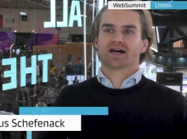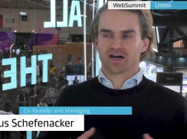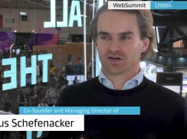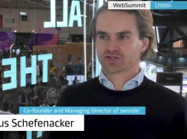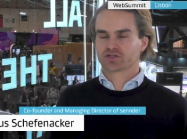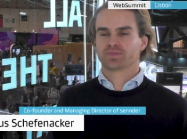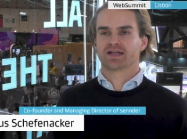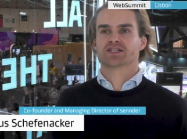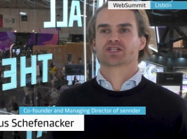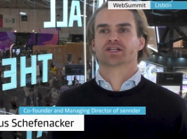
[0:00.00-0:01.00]
our
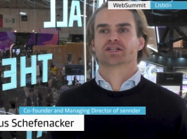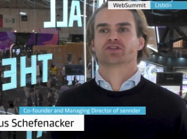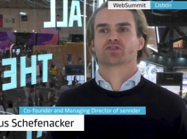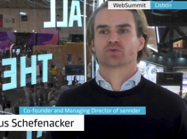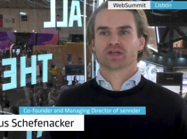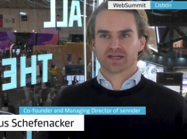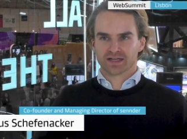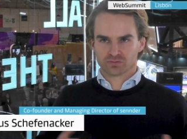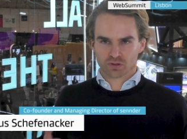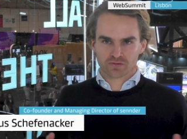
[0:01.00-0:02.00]
supply chain industry
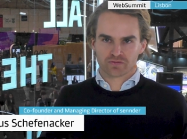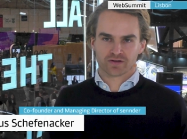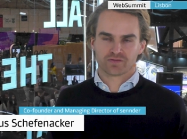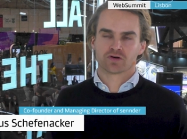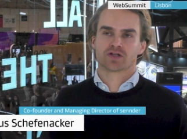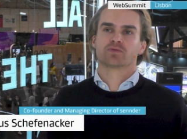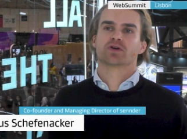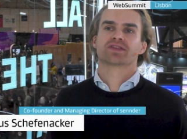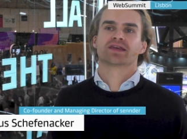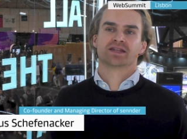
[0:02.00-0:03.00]
and road freight forwarding
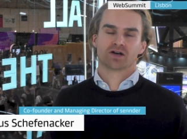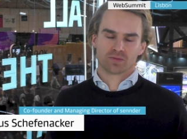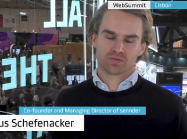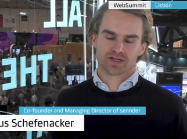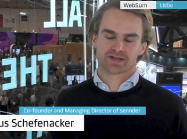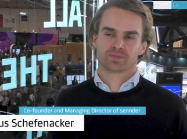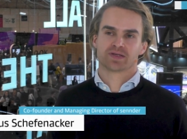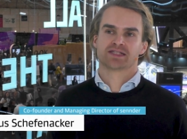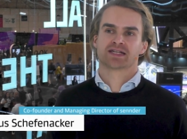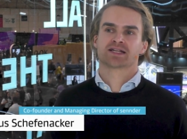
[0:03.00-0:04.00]
where sennder operates in
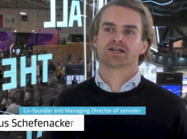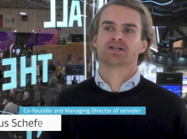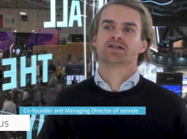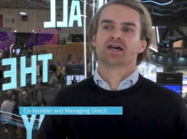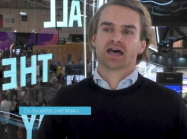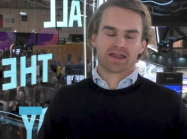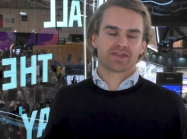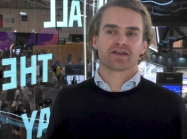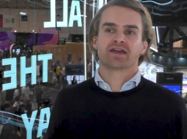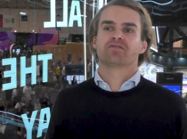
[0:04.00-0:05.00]
particular, I
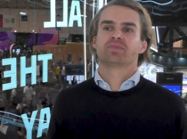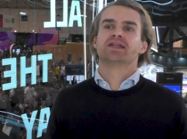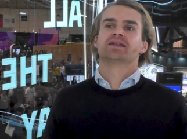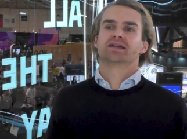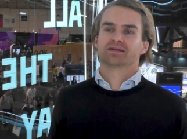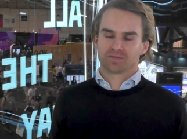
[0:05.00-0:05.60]
think have been